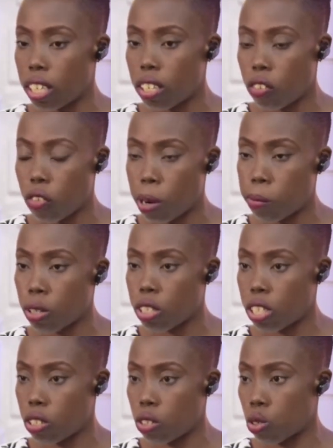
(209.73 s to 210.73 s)
red blood
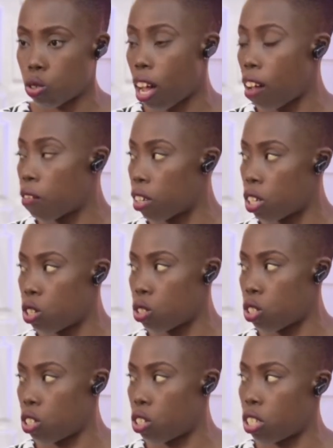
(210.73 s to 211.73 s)
cells you have in your
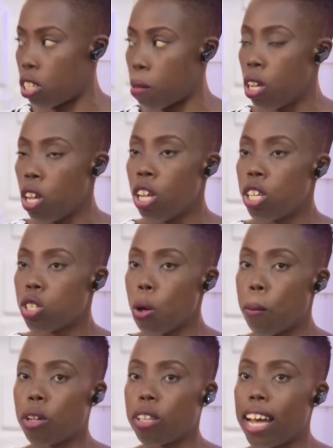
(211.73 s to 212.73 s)
system. So,
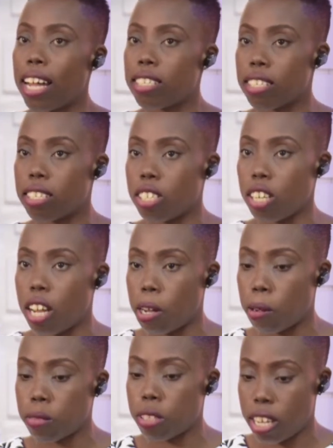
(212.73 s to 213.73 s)
but that
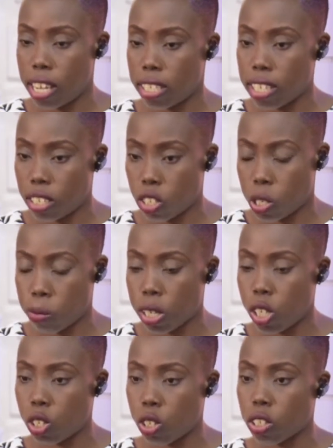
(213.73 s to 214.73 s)
test I just
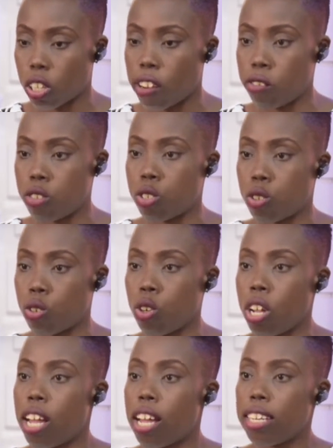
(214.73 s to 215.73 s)
mentioned gives you
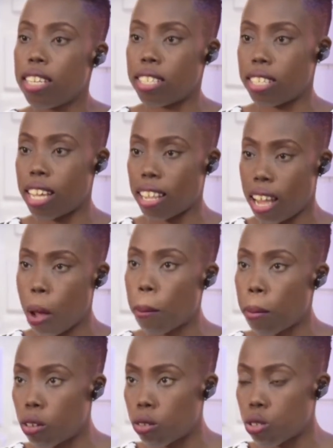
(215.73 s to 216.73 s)
the exact
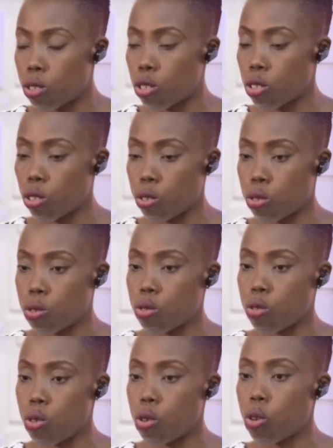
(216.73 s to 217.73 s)
amount, to
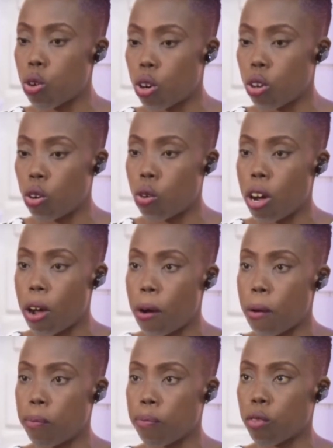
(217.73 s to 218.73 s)
know
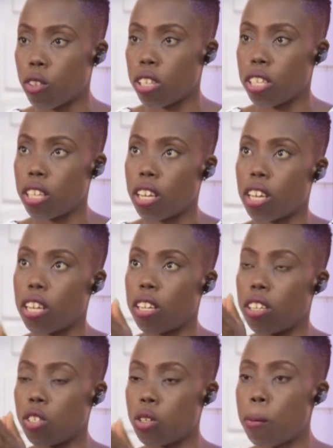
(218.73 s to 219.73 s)
the
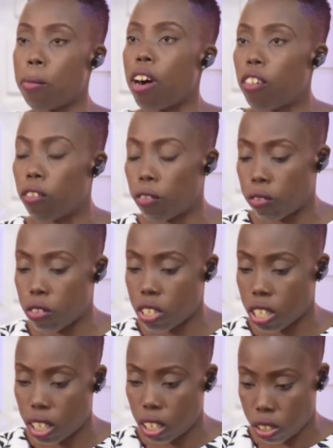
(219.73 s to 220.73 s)
number of
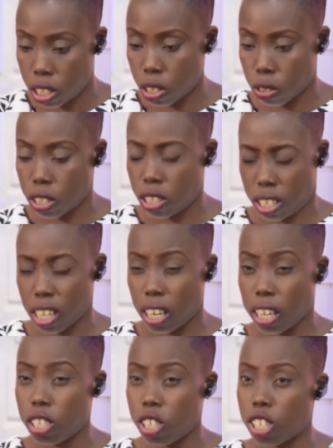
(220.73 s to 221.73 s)

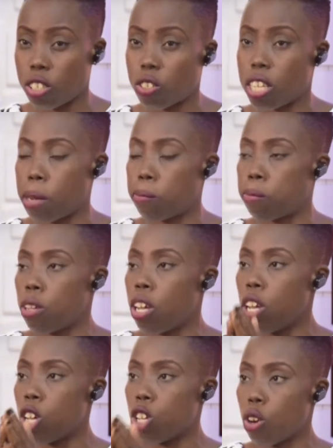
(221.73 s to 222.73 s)
sickling genotype
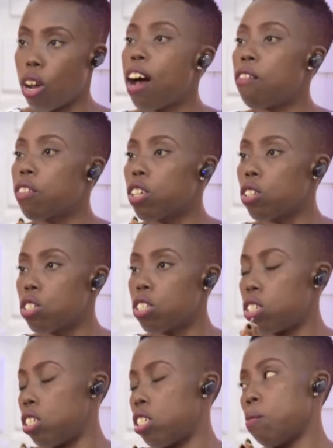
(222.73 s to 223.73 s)
you have in your
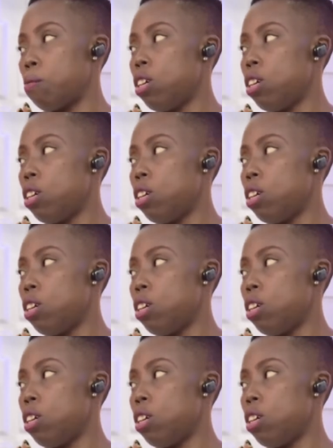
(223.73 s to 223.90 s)
system.